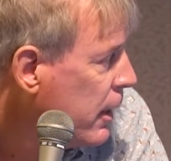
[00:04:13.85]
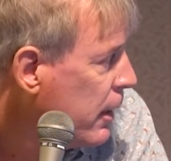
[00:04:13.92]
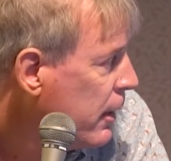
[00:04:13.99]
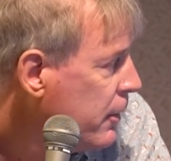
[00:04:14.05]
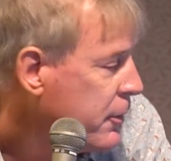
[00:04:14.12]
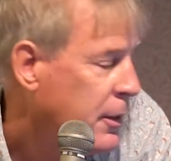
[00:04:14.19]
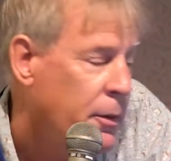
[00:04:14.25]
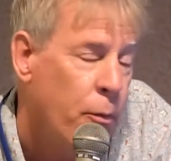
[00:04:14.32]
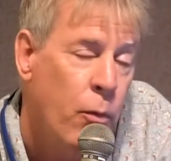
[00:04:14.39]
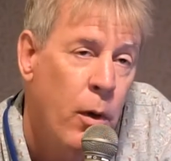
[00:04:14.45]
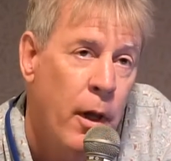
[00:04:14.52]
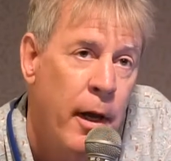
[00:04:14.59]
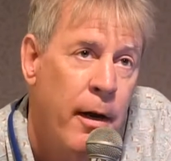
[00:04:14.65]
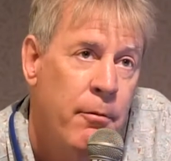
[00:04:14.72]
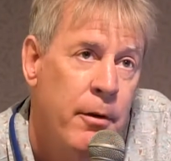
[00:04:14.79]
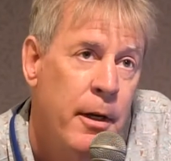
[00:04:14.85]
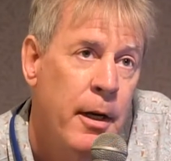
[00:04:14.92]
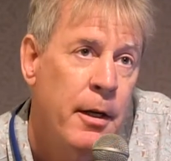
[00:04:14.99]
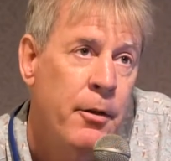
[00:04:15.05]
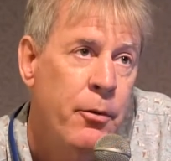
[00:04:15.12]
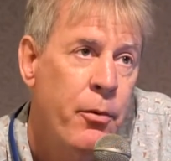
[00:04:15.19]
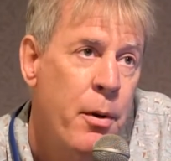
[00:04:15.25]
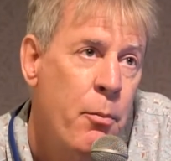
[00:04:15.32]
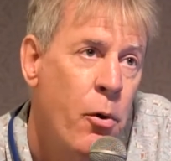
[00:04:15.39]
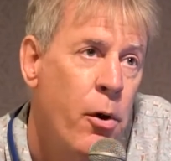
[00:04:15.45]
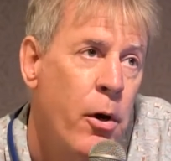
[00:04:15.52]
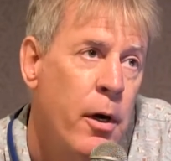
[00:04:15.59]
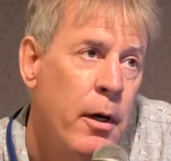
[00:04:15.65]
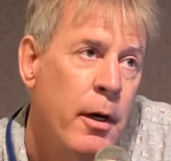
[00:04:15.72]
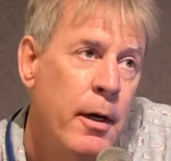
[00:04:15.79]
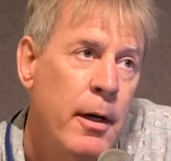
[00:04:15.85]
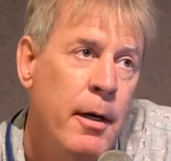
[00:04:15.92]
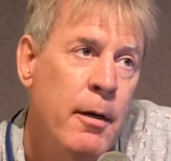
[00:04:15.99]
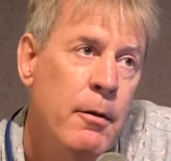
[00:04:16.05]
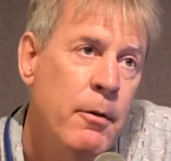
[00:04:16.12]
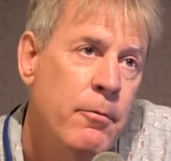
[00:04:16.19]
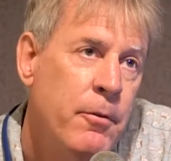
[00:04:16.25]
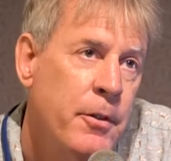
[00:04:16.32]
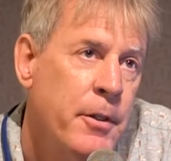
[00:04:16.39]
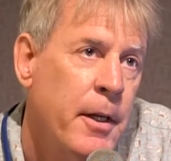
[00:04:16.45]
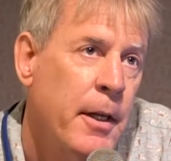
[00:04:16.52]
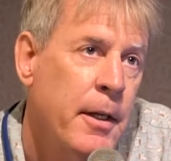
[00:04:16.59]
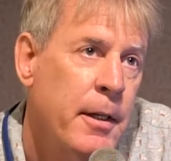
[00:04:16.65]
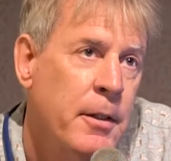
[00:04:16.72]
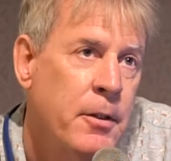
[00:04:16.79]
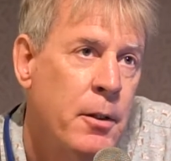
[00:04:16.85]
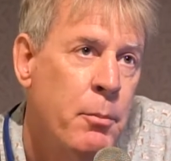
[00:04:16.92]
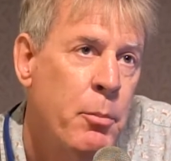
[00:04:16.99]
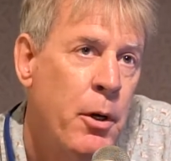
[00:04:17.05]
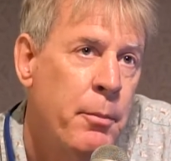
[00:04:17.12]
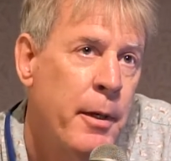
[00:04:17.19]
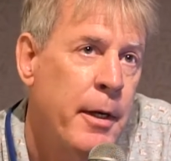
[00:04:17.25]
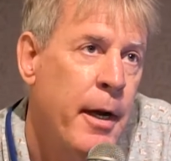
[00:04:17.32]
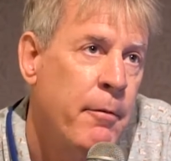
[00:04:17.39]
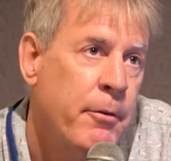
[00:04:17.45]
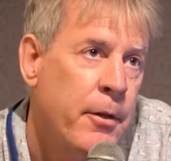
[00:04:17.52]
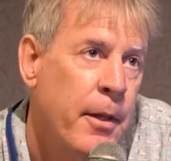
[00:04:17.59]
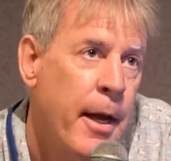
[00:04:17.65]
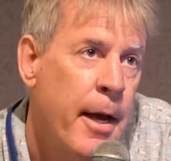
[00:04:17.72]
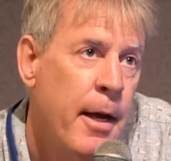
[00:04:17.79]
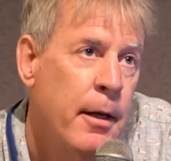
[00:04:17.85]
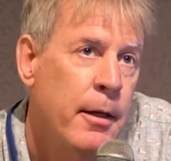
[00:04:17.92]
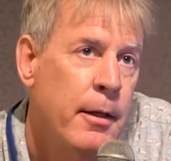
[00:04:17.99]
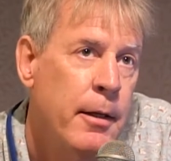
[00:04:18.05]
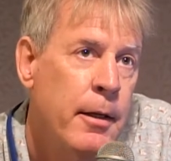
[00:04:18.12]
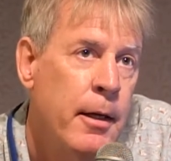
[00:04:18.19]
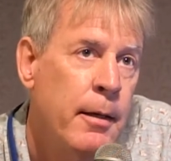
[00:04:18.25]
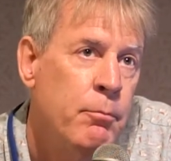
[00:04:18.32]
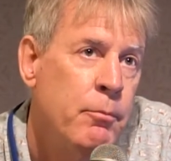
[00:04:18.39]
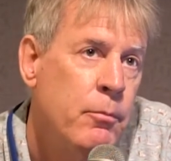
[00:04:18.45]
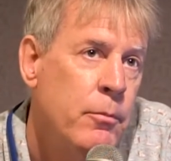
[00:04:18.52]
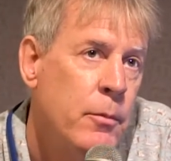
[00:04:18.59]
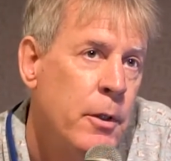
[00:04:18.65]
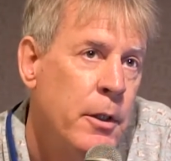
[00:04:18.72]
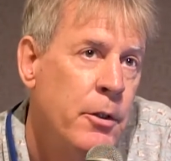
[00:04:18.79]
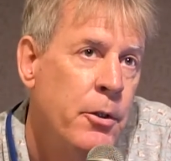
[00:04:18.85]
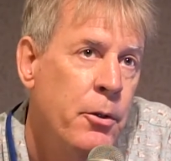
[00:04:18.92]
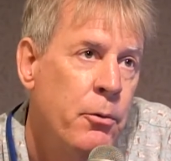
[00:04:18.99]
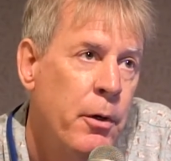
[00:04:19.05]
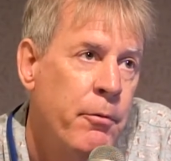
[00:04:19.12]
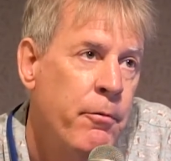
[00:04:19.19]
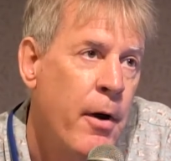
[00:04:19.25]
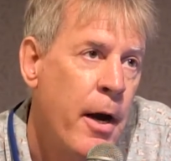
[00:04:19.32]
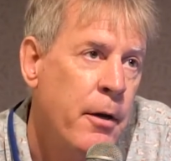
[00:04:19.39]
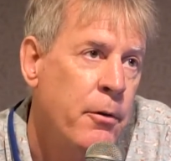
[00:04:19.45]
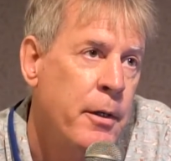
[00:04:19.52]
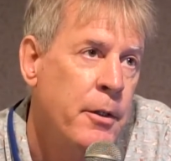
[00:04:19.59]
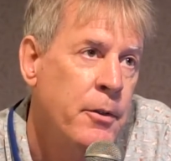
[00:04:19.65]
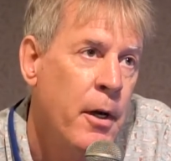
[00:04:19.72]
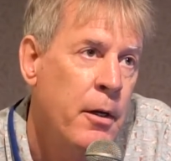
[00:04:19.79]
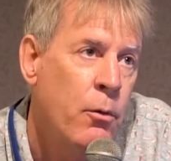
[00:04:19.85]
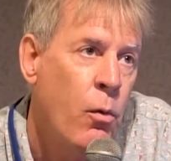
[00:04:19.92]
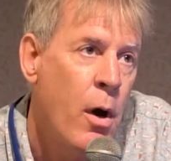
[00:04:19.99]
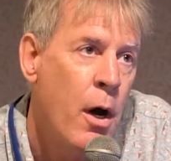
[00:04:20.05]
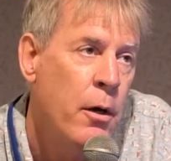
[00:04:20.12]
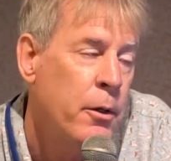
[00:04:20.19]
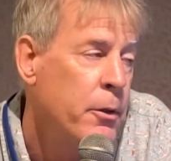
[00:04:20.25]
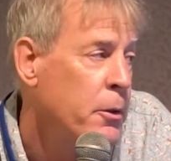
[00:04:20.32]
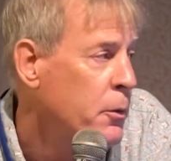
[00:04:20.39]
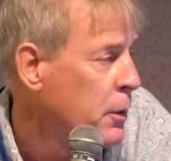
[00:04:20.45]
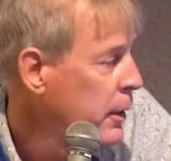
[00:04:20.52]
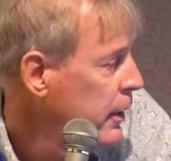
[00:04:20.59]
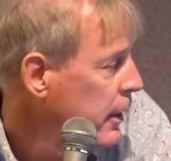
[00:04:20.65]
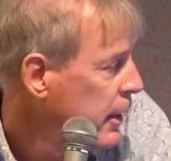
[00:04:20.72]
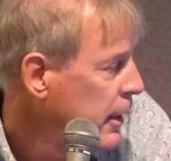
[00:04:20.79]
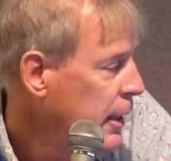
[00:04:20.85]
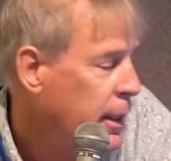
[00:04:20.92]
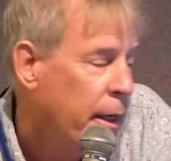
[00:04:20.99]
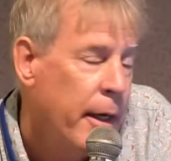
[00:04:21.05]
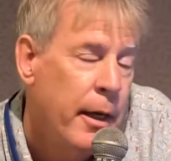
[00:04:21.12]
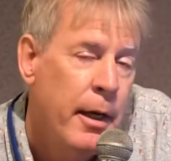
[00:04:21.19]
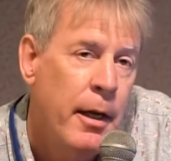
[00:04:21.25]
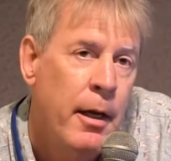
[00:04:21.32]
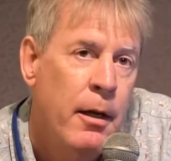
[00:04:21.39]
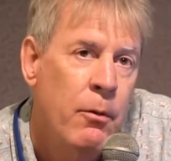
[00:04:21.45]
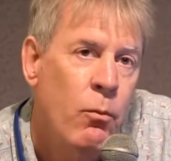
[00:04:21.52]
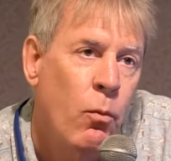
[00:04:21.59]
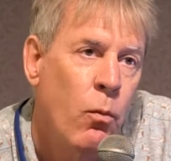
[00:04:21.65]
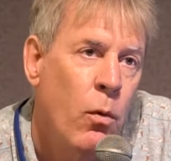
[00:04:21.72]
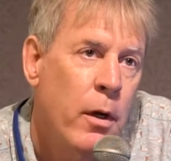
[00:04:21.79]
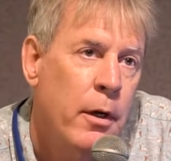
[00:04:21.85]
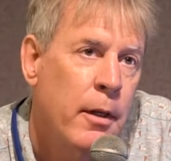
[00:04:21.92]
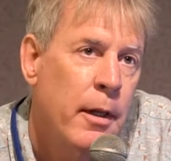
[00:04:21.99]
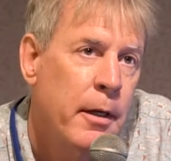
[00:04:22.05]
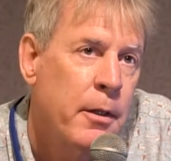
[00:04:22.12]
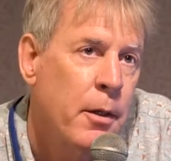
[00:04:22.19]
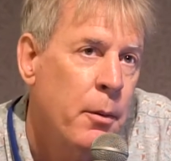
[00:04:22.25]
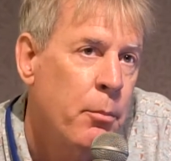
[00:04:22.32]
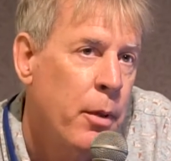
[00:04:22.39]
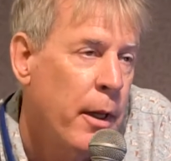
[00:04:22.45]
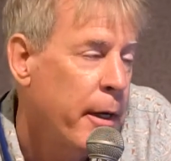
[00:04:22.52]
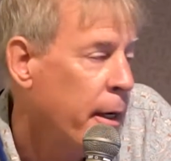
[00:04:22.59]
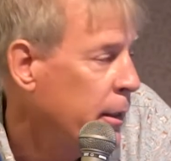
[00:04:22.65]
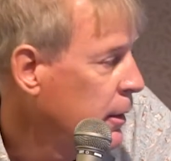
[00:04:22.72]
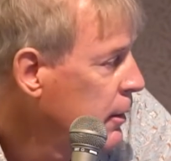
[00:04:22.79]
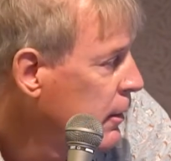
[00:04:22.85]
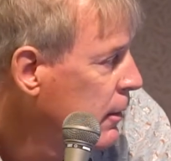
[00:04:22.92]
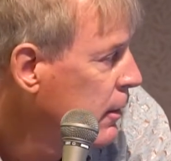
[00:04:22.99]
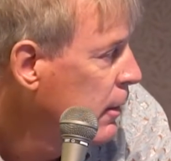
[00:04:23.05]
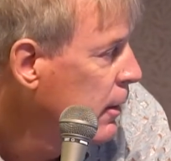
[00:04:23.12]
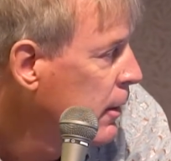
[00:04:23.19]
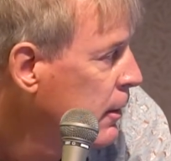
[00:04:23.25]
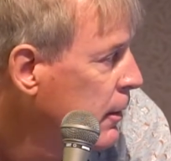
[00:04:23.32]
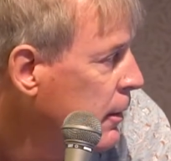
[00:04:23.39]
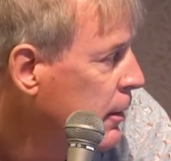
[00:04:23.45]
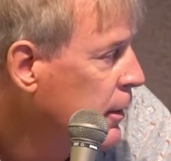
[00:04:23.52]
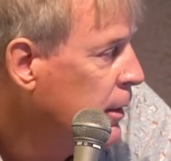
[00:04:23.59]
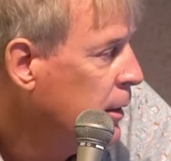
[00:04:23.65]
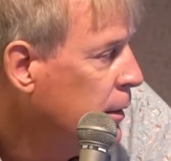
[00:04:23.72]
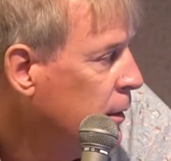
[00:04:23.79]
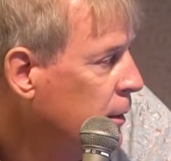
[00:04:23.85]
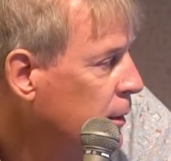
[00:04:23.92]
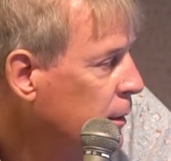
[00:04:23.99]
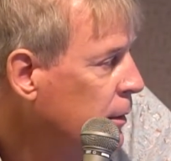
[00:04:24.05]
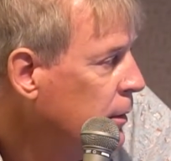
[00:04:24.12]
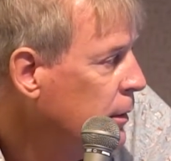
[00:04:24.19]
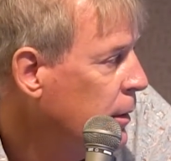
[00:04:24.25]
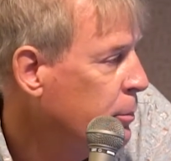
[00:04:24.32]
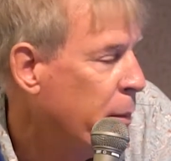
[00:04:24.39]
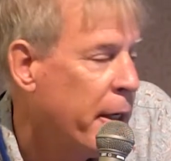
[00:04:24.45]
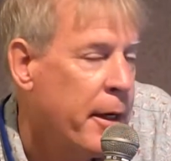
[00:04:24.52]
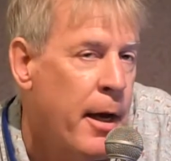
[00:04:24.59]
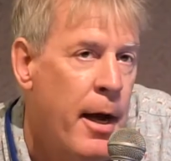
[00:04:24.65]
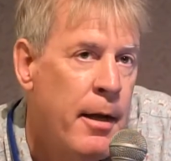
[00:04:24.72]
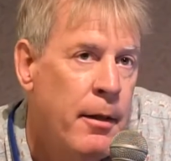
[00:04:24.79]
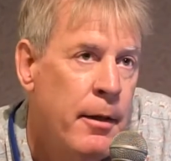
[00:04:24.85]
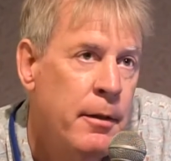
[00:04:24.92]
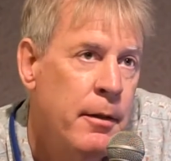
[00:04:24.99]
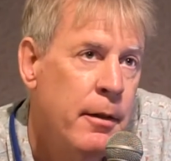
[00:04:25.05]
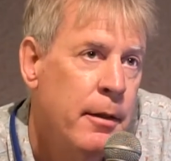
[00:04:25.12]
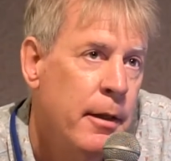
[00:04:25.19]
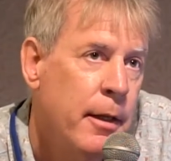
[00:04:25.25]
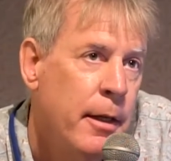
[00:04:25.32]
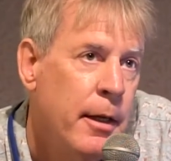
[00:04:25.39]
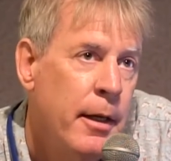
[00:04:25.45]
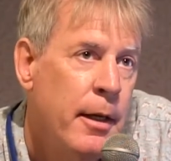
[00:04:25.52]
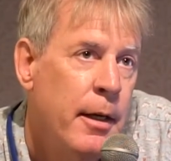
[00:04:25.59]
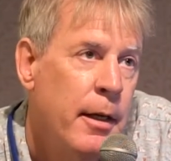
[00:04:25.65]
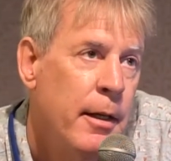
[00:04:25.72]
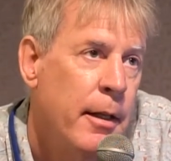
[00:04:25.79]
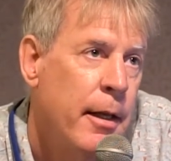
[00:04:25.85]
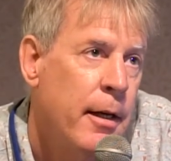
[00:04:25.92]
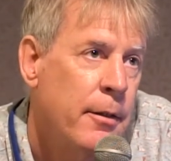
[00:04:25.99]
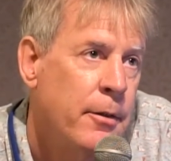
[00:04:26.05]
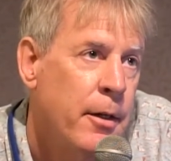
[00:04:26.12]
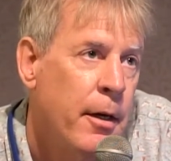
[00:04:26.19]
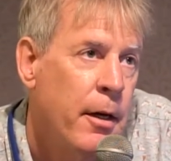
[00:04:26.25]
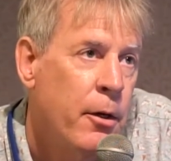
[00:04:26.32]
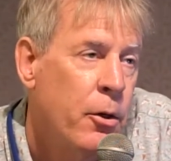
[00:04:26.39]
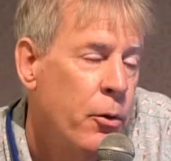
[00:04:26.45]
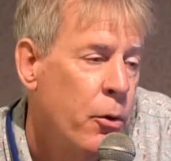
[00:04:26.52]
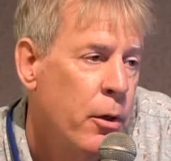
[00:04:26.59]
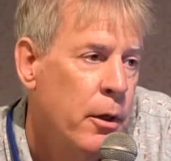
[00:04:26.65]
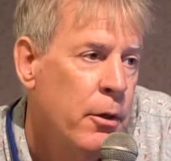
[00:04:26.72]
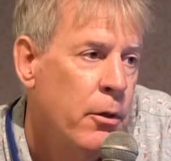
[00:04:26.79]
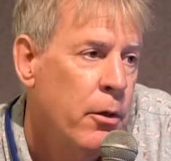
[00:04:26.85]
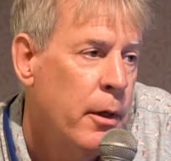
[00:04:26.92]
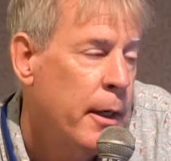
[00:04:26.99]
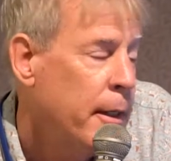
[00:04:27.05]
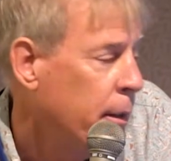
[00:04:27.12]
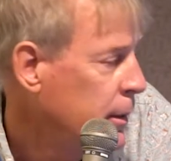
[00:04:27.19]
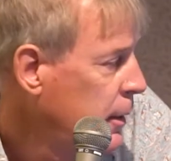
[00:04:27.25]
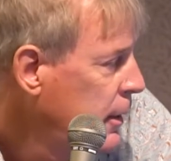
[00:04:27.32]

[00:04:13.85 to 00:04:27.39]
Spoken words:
we'll have 3 more facilities to permit after that. The 2 refineries on Oahu and 1 electric plant on the Big Island. That's Huhonua.